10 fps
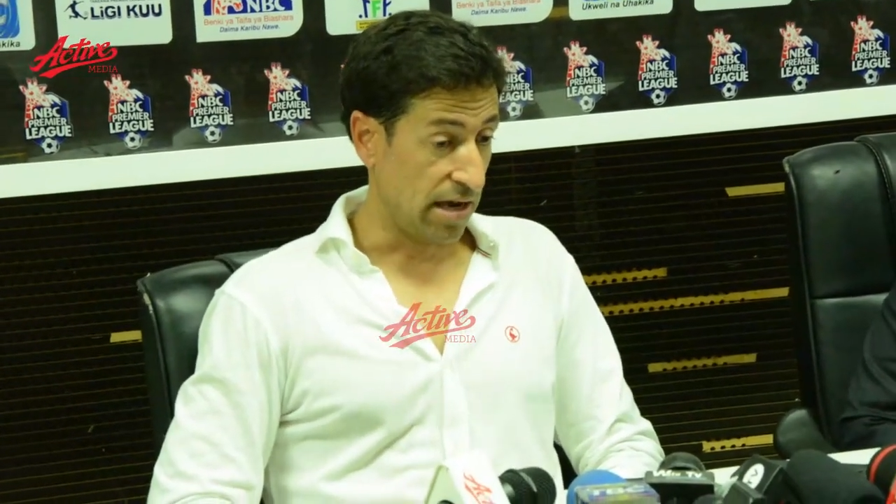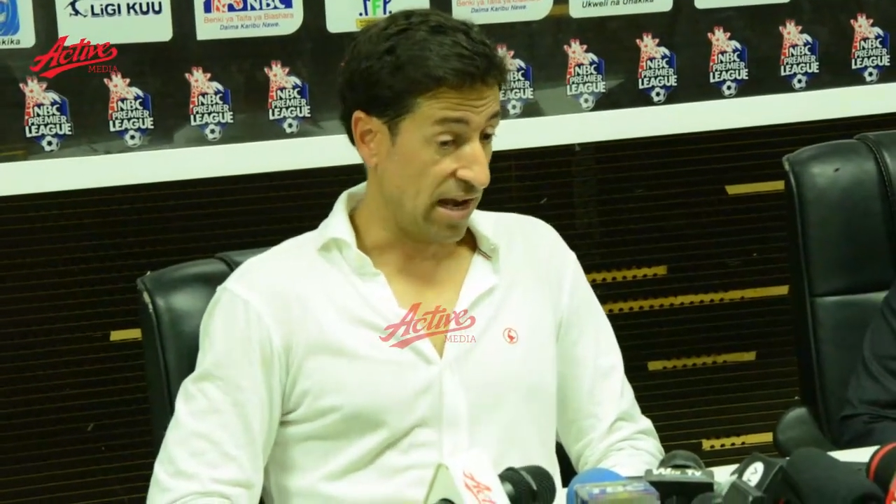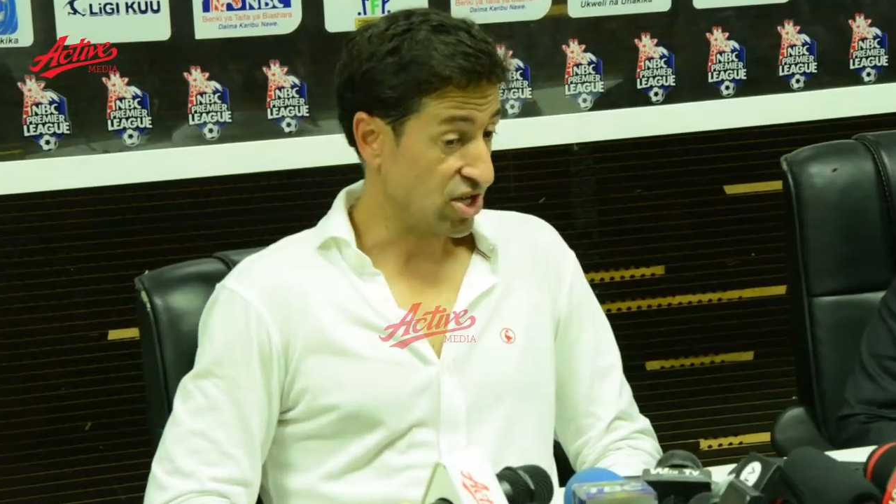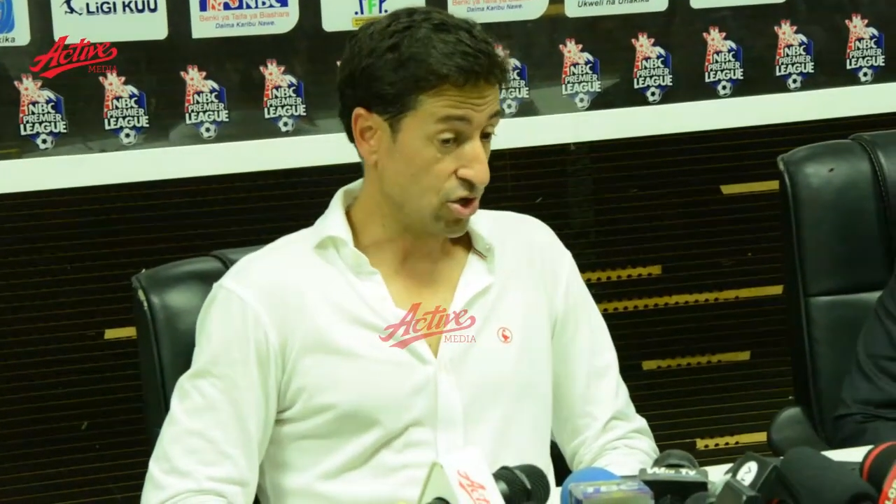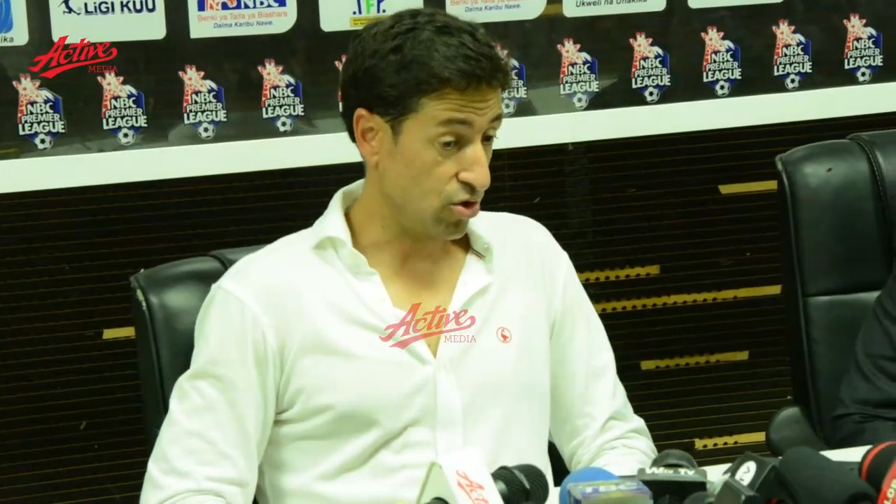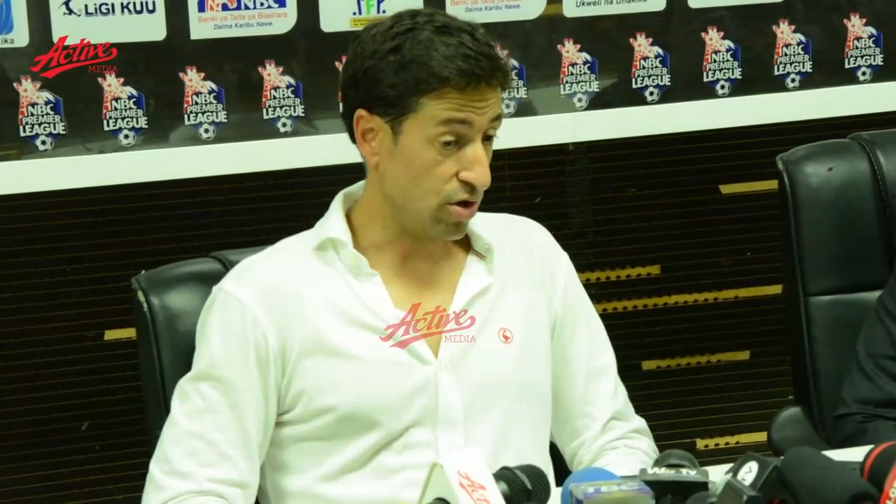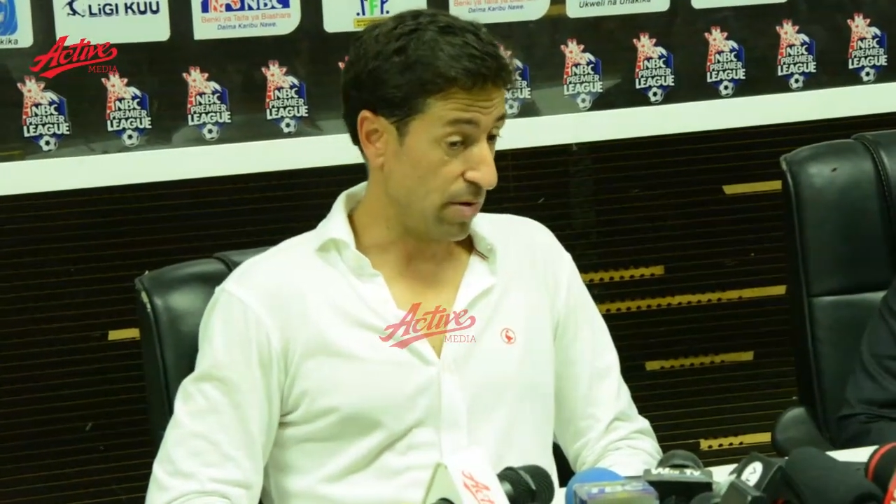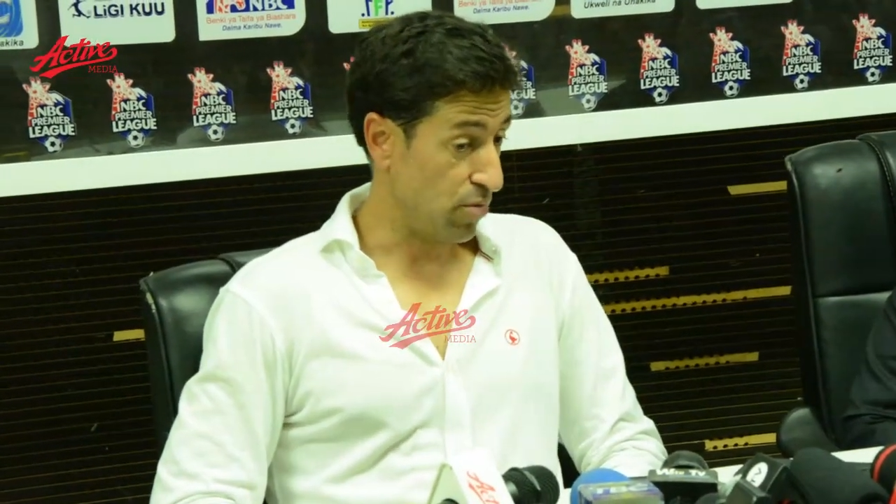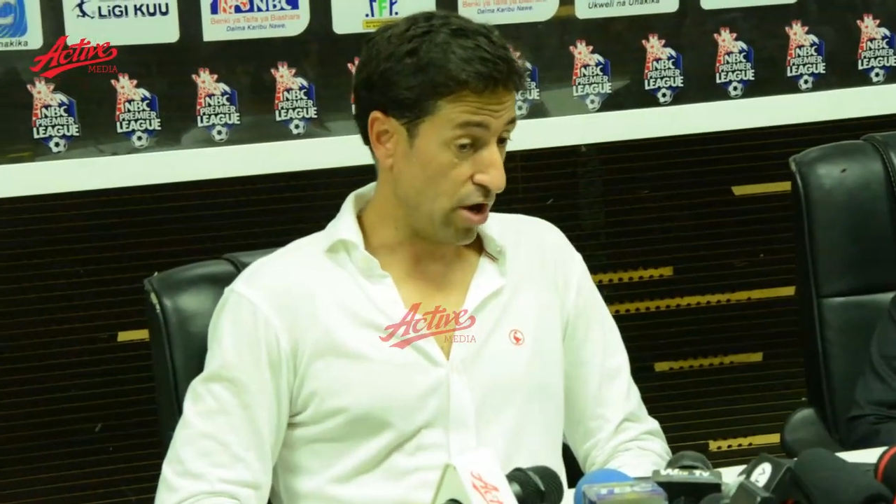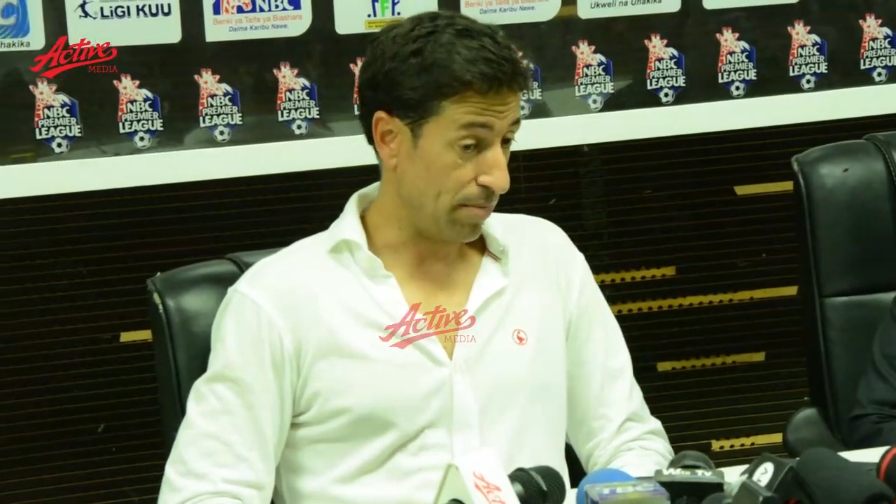And I saw
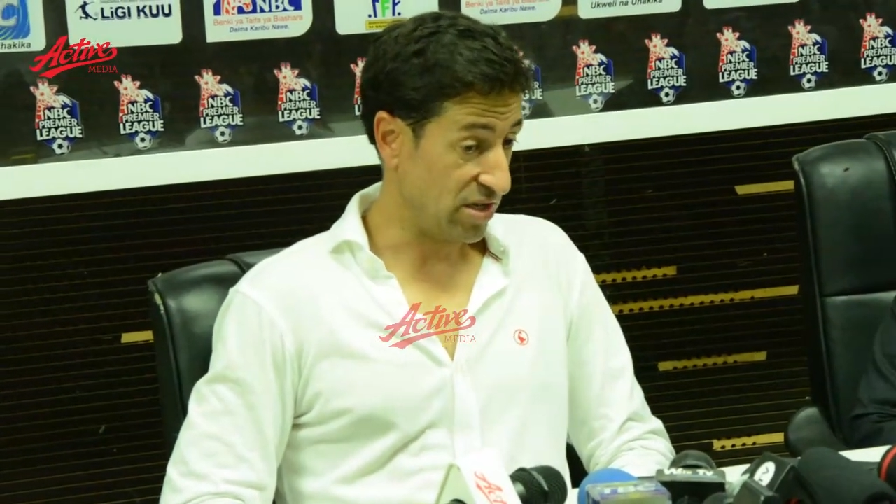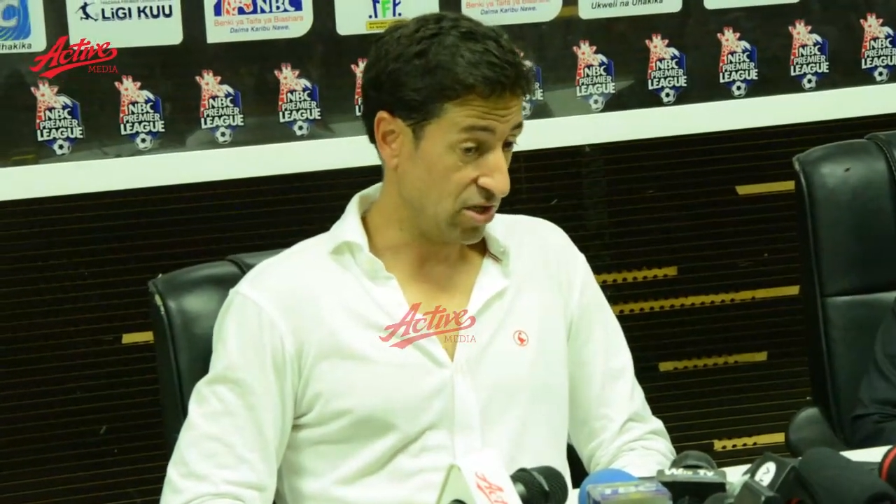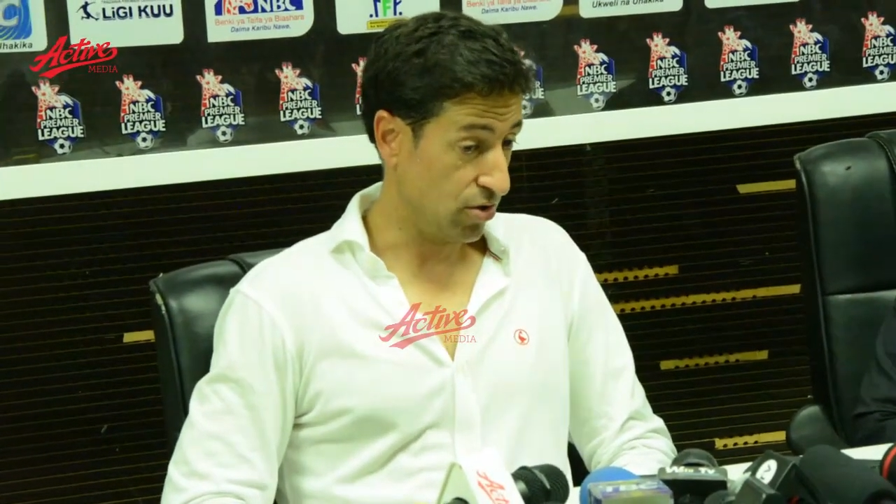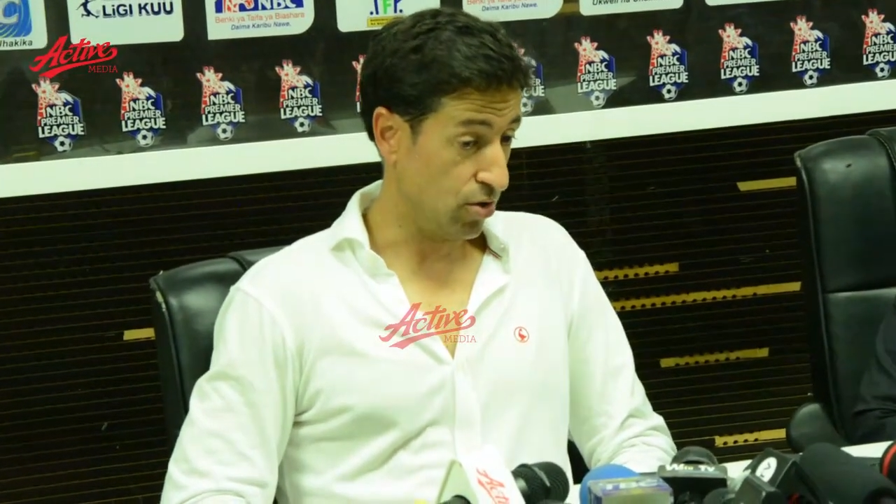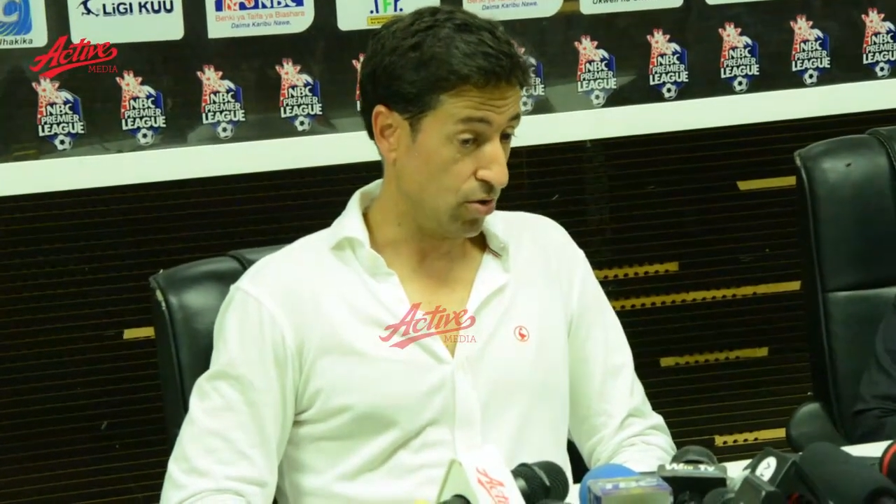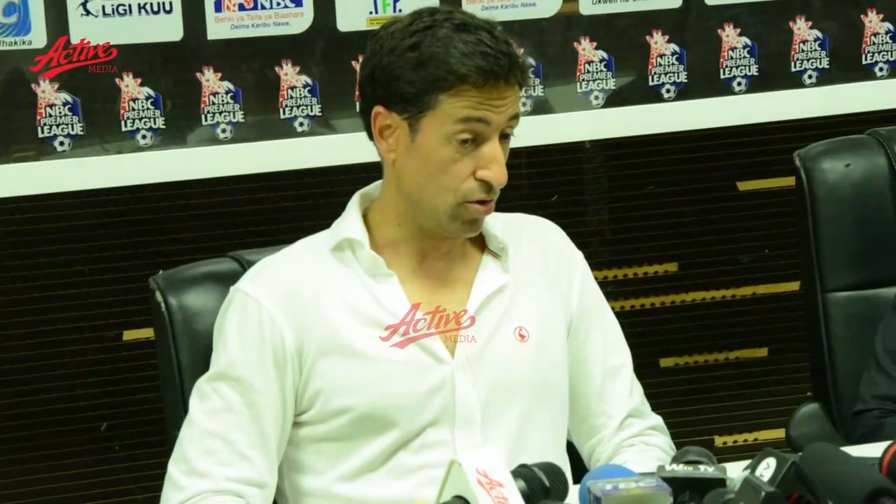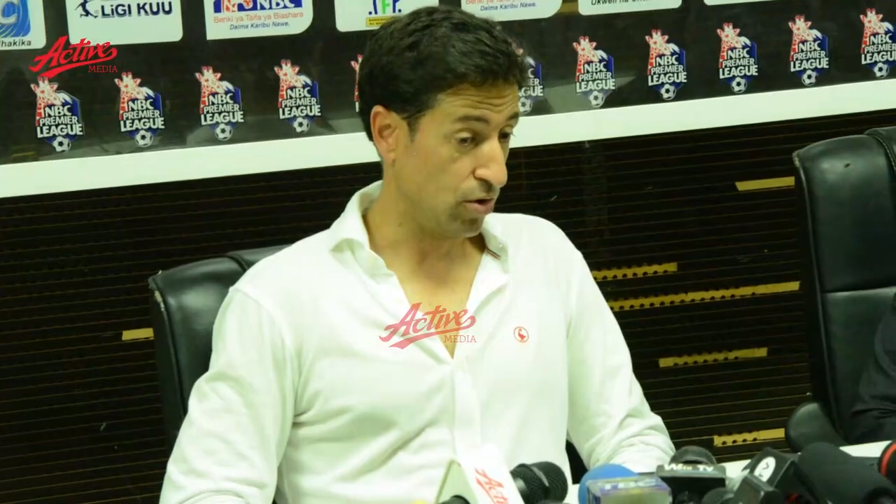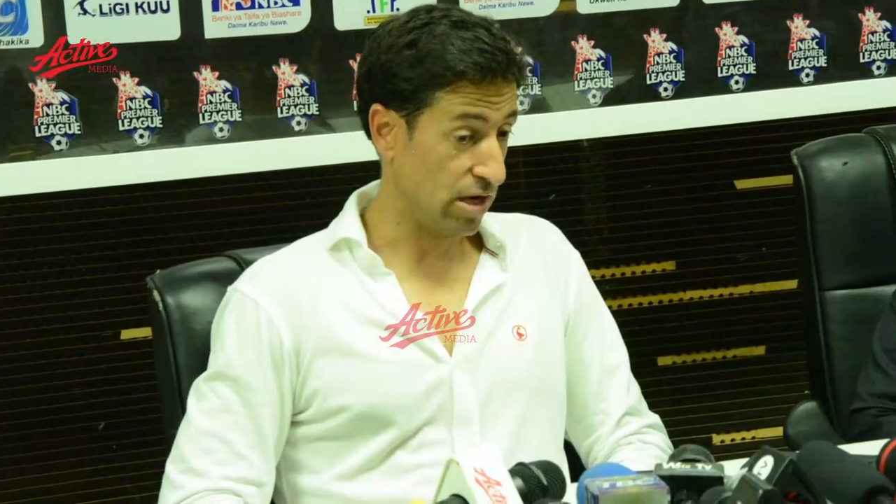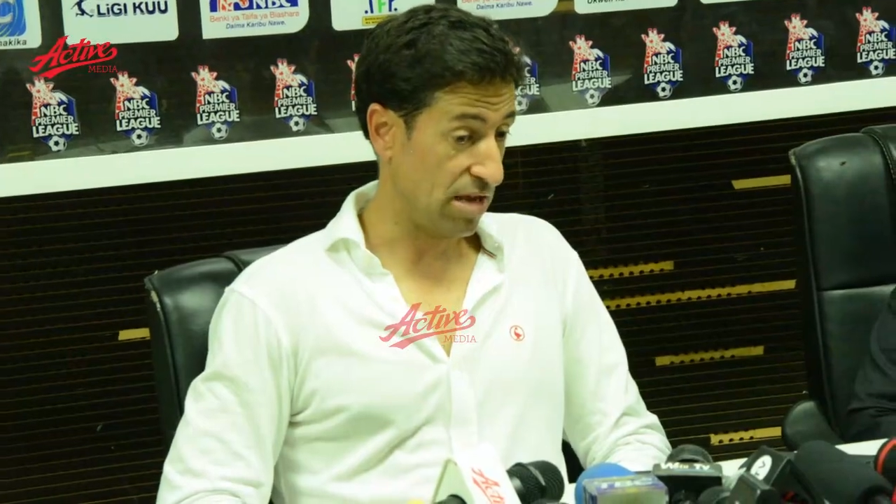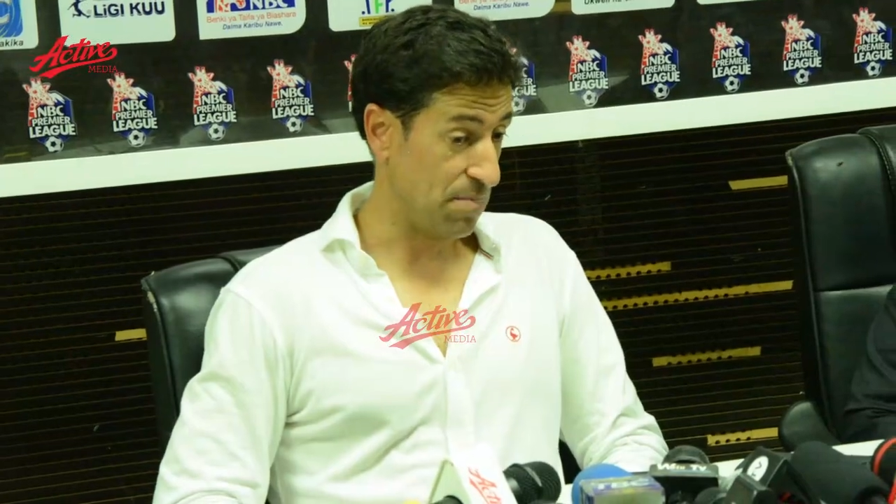even more ambition